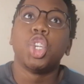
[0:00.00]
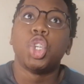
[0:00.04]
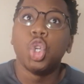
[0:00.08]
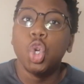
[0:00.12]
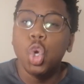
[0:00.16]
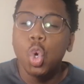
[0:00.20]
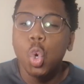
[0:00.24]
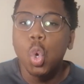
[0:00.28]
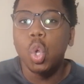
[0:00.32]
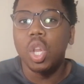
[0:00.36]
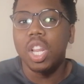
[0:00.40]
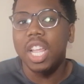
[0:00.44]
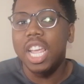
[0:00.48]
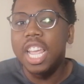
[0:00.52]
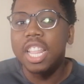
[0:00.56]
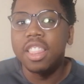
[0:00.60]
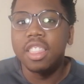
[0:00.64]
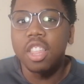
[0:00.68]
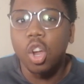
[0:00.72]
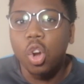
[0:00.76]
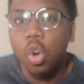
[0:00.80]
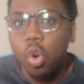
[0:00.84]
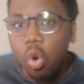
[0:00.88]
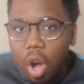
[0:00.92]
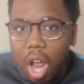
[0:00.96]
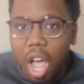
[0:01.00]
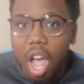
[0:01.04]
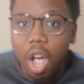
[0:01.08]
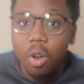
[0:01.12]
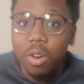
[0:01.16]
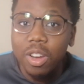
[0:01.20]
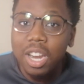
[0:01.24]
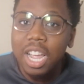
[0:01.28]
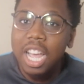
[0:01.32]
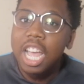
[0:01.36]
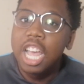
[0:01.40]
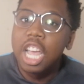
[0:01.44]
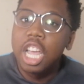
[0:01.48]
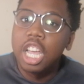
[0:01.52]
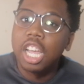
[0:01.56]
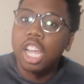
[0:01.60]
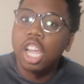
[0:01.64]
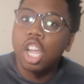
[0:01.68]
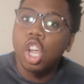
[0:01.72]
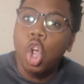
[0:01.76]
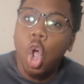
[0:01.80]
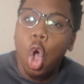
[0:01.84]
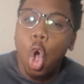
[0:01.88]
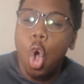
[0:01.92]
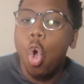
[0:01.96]
jewel in the crown,
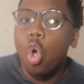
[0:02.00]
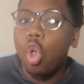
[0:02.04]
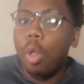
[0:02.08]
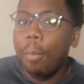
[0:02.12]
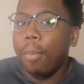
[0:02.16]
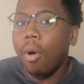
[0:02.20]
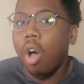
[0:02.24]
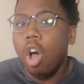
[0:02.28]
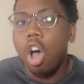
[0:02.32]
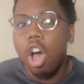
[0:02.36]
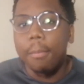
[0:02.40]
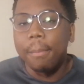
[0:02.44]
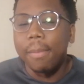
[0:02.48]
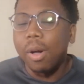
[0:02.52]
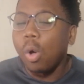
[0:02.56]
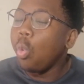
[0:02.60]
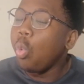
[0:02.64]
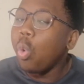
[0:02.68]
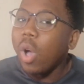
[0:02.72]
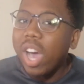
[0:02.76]
Cole Palmer.